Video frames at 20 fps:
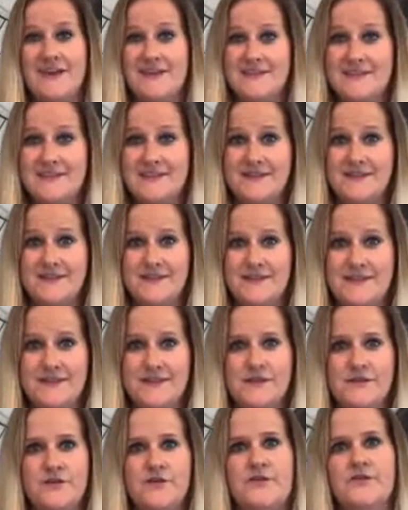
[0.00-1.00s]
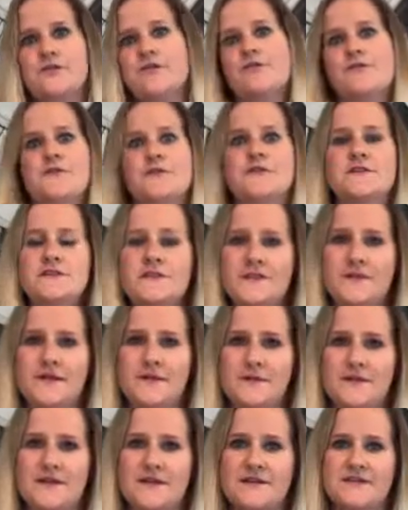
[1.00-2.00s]
AT&T, the first thing
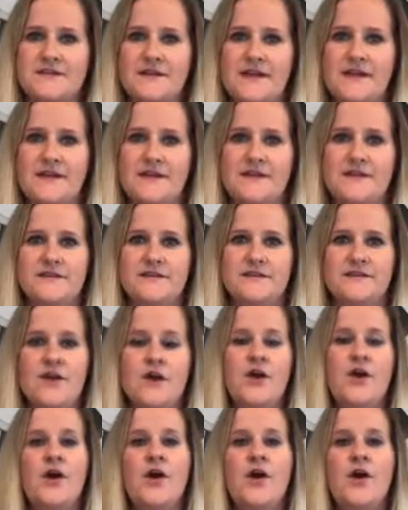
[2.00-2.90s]
that I'm gonna say is,